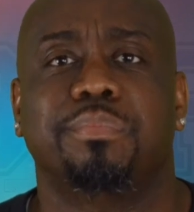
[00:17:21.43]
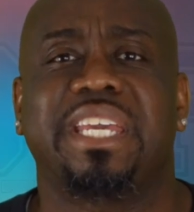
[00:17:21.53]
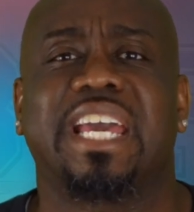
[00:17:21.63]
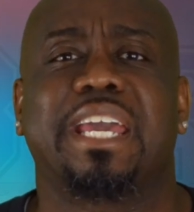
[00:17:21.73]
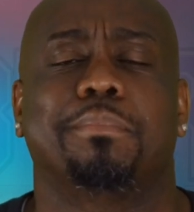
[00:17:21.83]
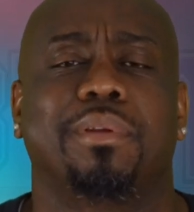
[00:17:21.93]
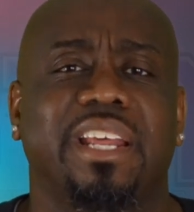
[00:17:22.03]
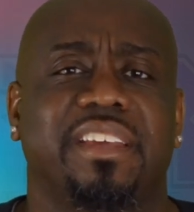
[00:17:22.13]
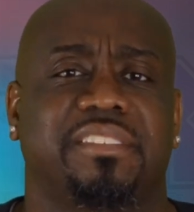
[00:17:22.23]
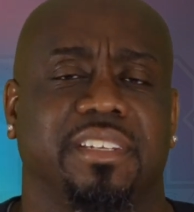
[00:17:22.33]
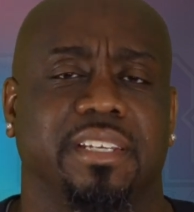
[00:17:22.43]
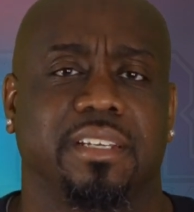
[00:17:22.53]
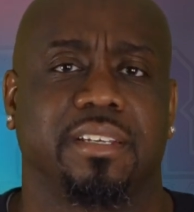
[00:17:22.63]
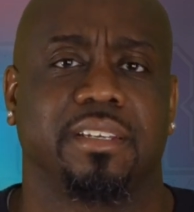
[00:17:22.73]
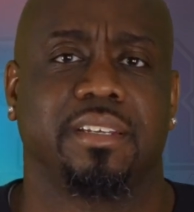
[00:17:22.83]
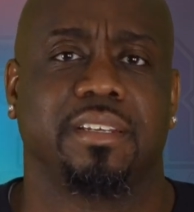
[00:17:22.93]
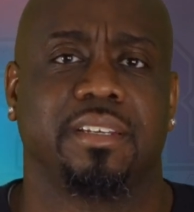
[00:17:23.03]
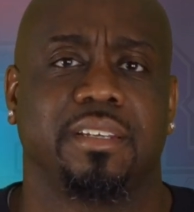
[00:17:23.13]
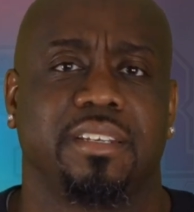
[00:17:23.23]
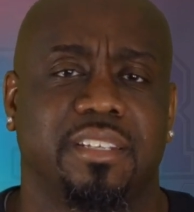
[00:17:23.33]
be a blessing
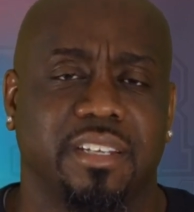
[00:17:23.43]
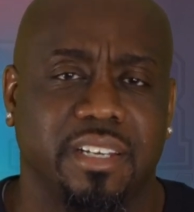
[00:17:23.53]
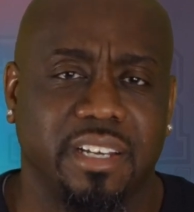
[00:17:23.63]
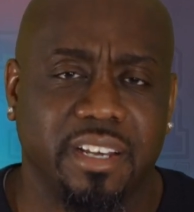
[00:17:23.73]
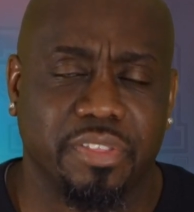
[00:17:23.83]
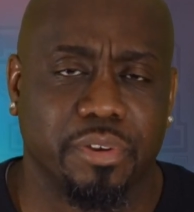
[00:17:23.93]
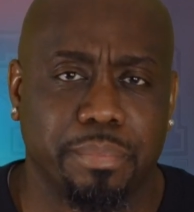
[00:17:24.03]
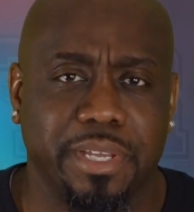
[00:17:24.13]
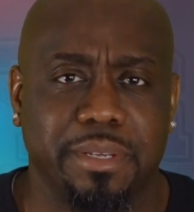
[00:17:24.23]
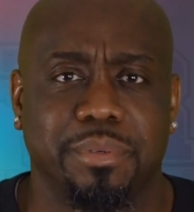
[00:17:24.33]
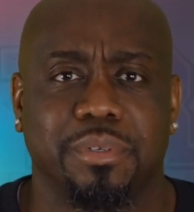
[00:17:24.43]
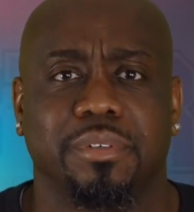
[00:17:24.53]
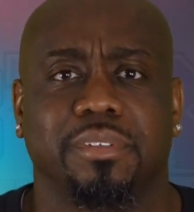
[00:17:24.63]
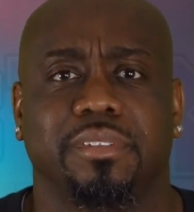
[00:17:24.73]
to other people.